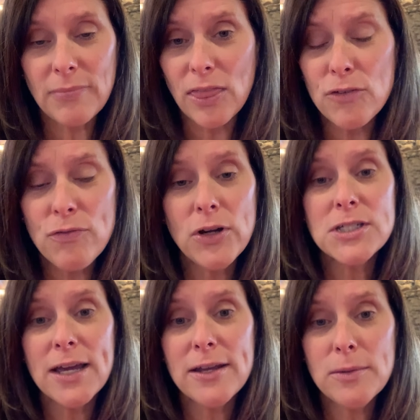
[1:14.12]
The
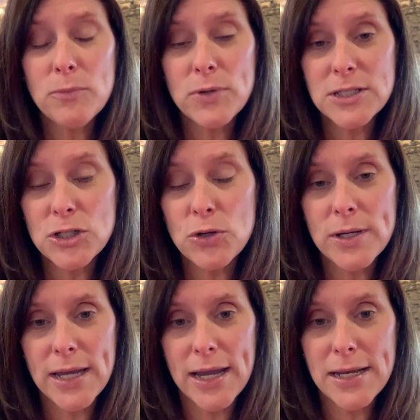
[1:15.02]
first item was to
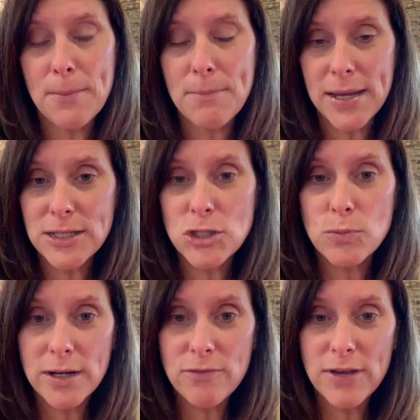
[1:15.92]
create a manse
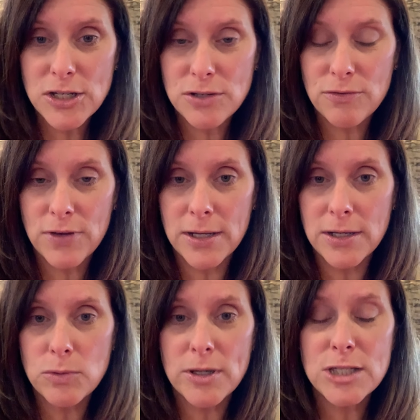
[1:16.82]
renovation
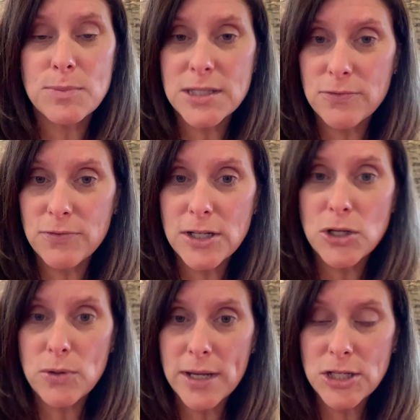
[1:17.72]
fund where specific
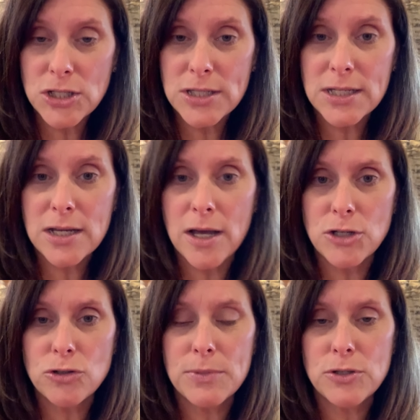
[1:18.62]
donations and
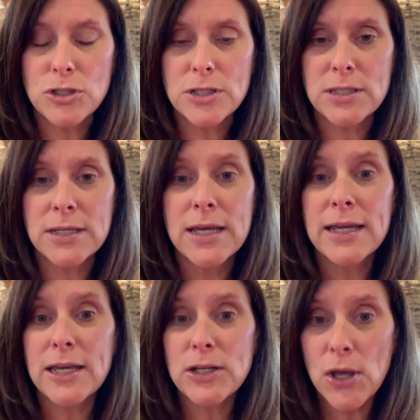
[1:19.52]
contributions
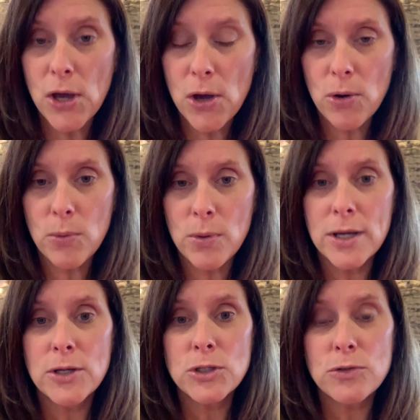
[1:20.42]
can go
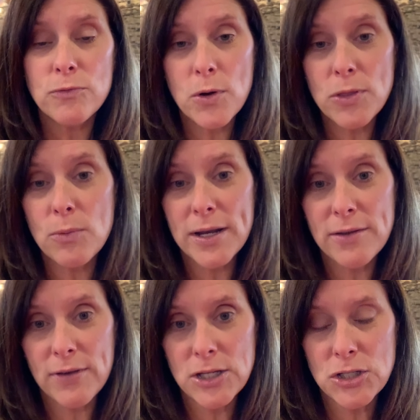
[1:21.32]
for the
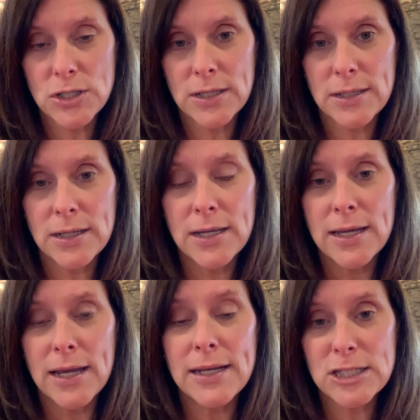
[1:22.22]
renovation
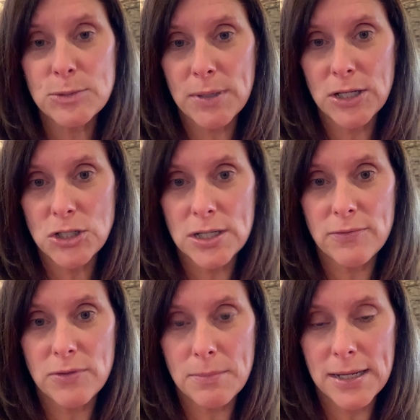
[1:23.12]
and expansion
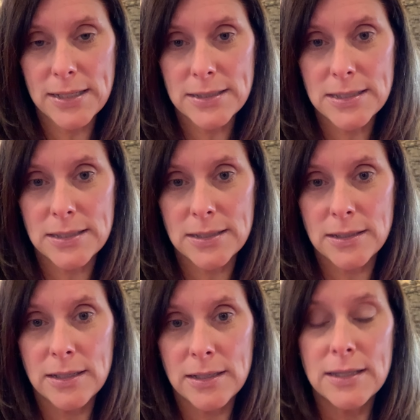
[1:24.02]
of the manse.
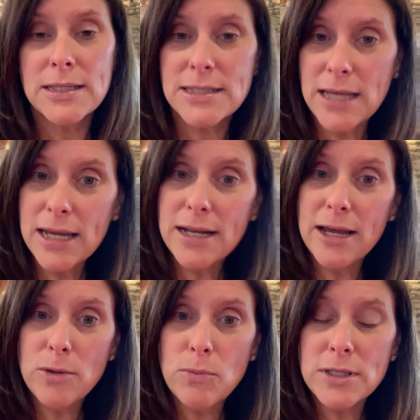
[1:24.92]
The second
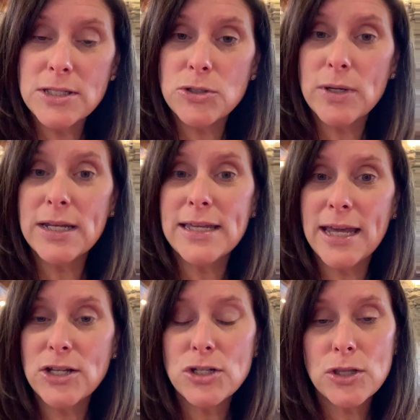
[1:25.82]
item was to
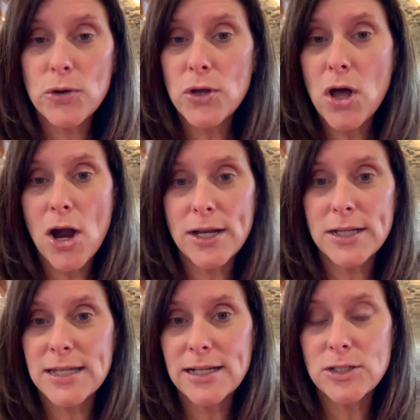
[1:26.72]
engage a local
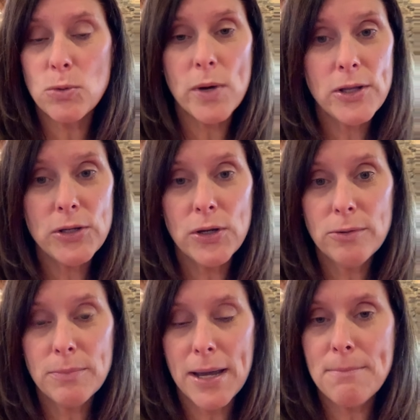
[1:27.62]
architect, well
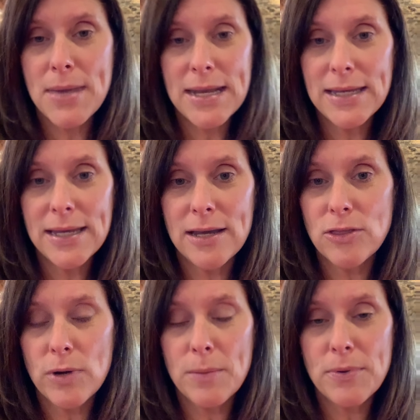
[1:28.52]
known by many in
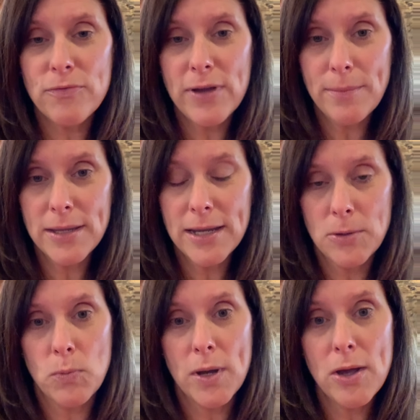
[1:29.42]
the Rumple family
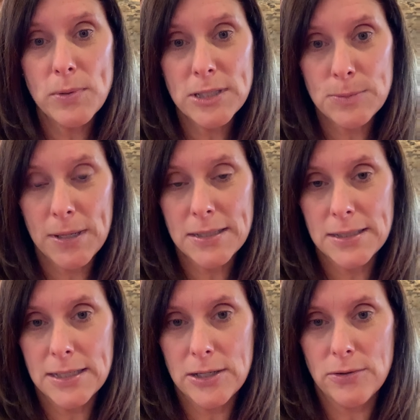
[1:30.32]
and well
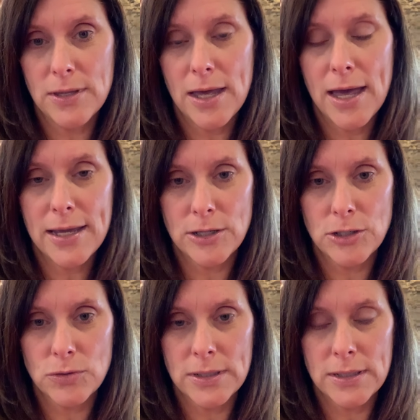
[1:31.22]
respected here in the high
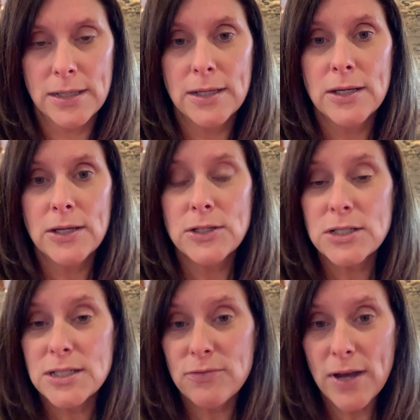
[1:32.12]
country,
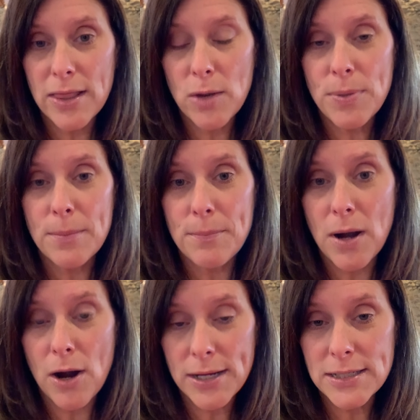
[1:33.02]
to develop
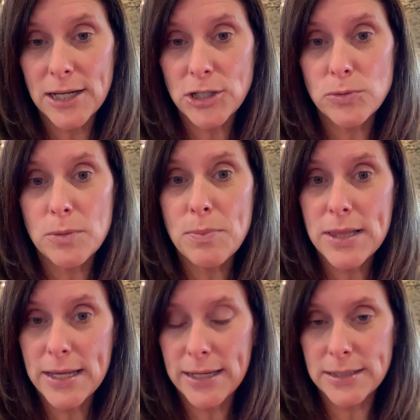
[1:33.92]
architectural
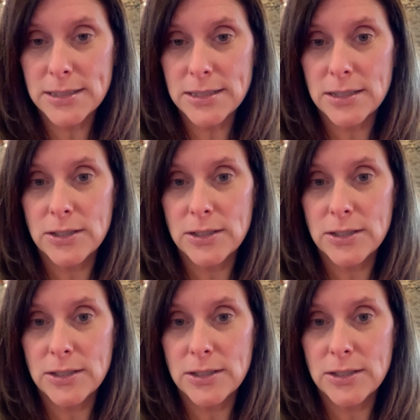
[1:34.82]
plans